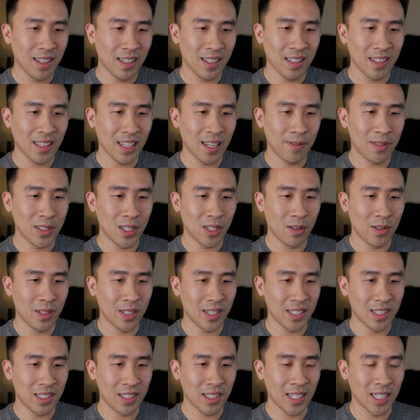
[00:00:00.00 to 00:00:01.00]
uh, left over
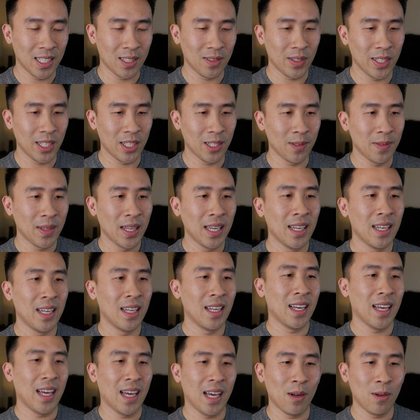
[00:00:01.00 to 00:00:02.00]
in today's video,
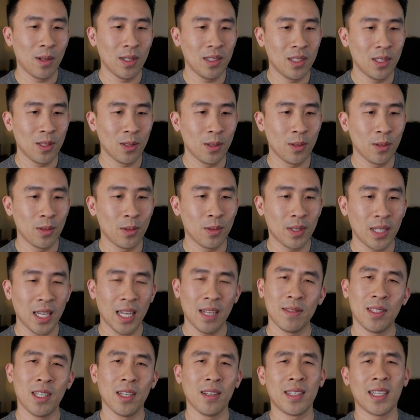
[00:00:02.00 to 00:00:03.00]
I want to
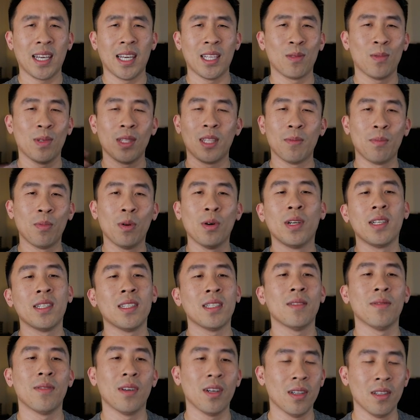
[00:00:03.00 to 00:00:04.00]
kind of tell you guys what the point
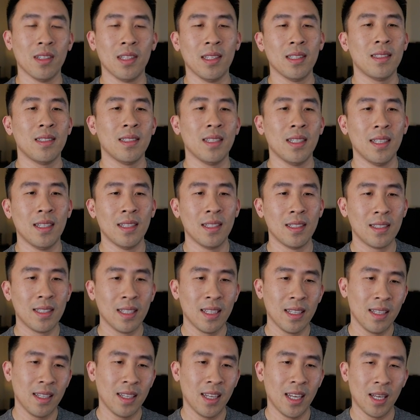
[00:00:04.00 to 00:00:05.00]
of all this is.
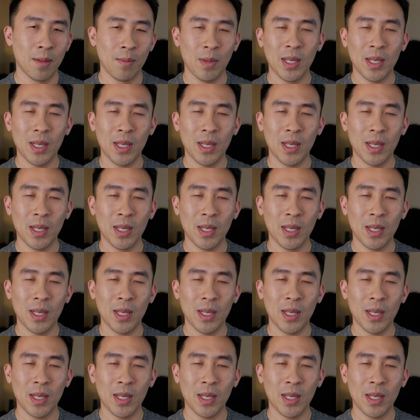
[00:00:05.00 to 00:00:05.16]
Uh,